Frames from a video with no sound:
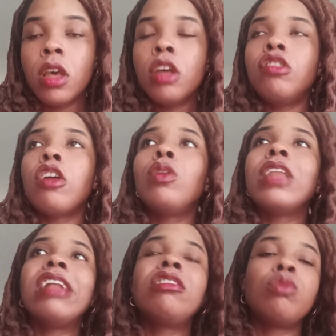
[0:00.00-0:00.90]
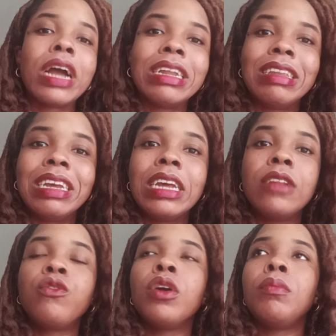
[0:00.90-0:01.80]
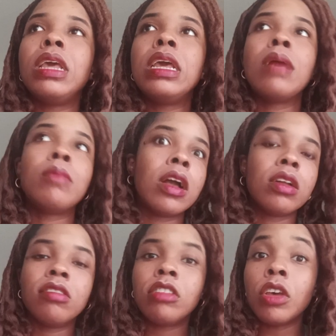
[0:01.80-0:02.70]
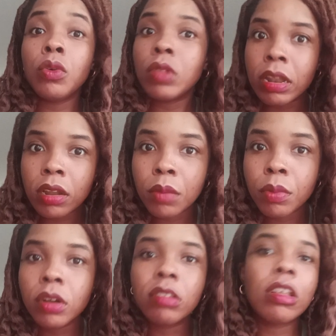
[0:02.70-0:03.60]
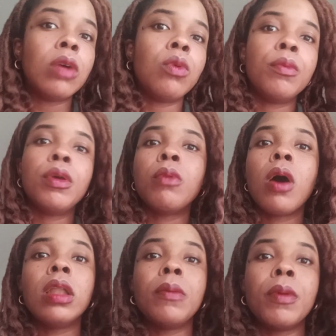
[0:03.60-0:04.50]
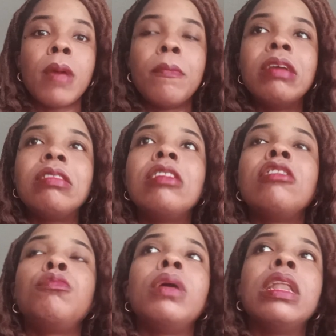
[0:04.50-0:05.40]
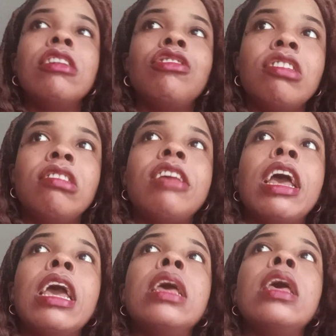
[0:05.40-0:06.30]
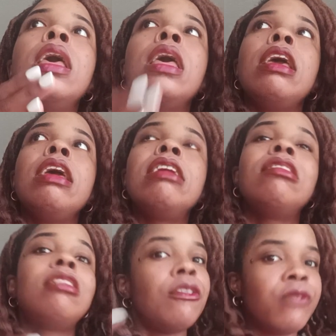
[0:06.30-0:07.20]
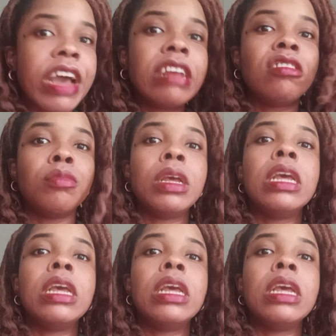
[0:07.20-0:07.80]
So that's what I did for me. I'm not going to tell you that number because I don't want people all up in my business, but let's just say it sufficed me.